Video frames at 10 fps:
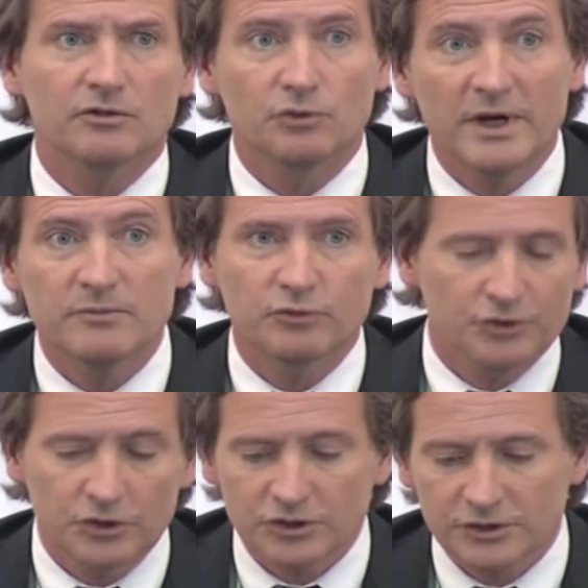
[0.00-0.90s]
grain
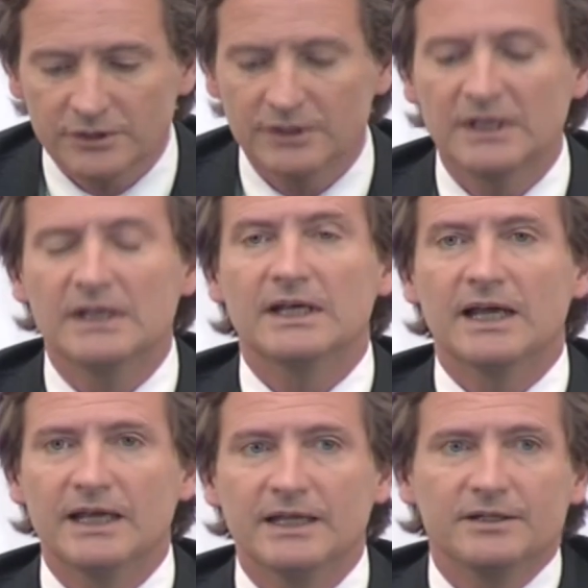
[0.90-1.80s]
production,
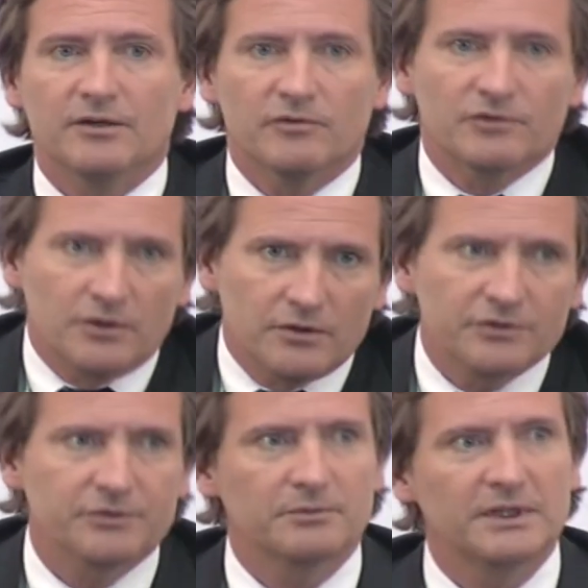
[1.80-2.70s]
and of
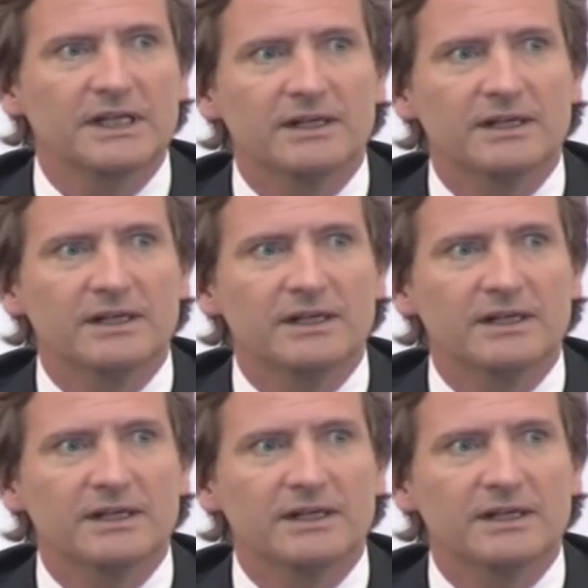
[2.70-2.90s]
course we